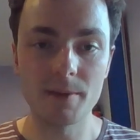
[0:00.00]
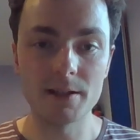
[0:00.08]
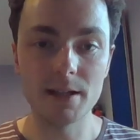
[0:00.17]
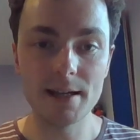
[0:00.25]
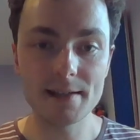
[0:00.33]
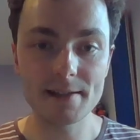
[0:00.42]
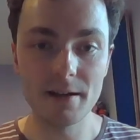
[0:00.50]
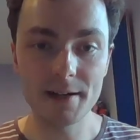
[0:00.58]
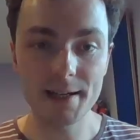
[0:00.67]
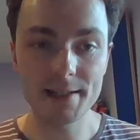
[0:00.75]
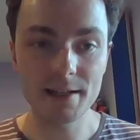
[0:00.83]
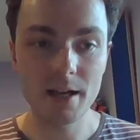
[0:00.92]
League
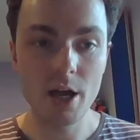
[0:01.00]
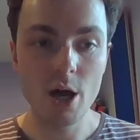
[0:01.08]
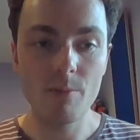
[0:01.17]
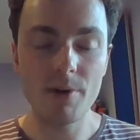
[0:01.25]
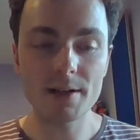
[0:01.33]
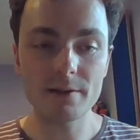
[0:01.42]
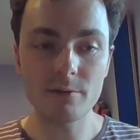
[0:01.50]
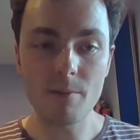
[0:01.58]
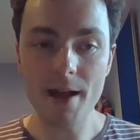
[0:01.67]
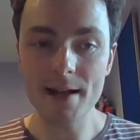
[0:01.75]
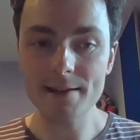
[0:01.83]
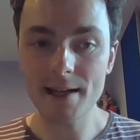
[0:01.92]
circuit, but
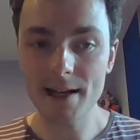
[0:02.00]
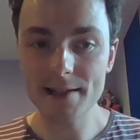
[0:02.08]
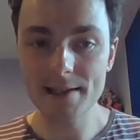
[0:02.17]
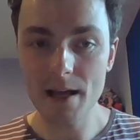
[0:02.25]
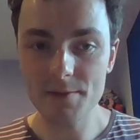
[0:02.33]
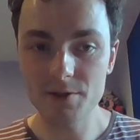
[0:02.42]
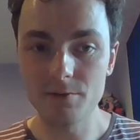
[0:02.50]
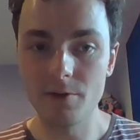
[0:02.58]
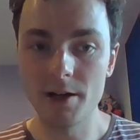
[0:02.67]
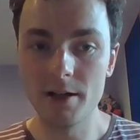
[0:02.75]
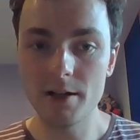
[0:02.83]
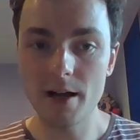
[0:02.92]
remains an exceptional
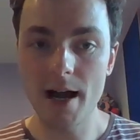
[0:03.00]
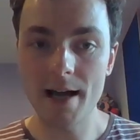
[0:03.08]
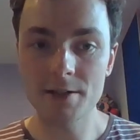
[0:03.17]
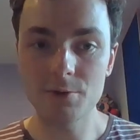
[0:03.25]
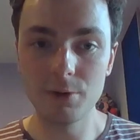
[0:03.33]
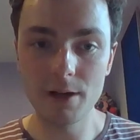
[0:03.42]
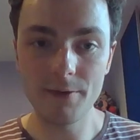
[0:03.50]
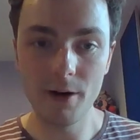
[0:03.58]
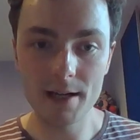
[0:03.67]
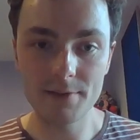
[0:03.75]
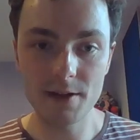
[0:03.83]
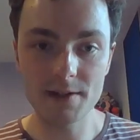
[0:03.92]
runner and
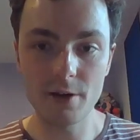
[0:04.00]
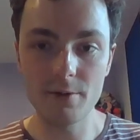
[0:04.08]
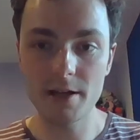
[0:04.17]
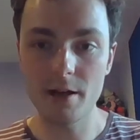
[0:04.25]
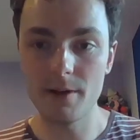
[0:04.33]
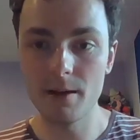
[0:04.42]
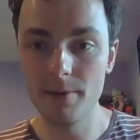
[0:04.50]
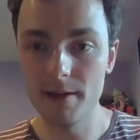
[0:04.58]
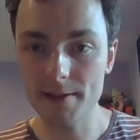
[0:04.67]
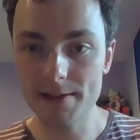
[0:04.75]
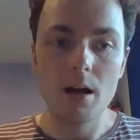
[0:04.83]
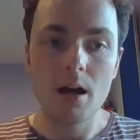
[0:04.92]
qualified for the Tokyo
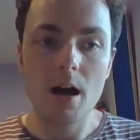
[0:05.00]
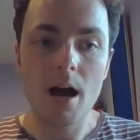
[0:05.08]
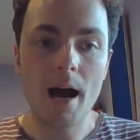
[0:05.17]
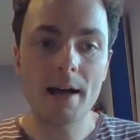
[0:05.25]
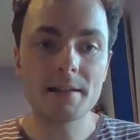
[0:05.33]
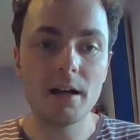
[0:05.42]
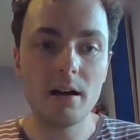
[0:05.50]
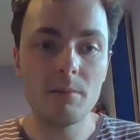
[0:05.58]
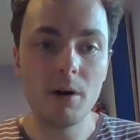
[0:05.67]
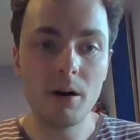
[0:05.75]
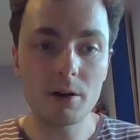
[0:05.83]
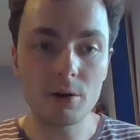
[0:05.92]
Olympics. And her
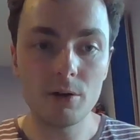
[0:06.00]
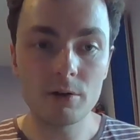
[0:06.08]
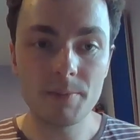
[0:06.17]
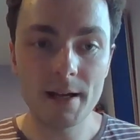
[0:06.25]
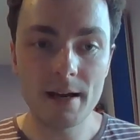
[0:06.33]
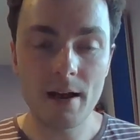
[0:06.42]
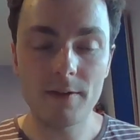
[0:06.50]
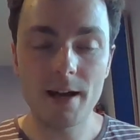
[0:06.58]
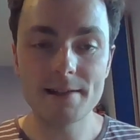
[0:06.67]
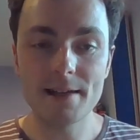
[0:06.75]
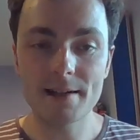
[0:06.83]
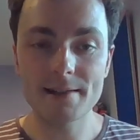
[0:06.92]
mark on Benin
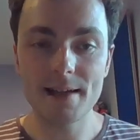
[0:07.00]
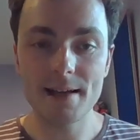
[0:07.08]
athletics is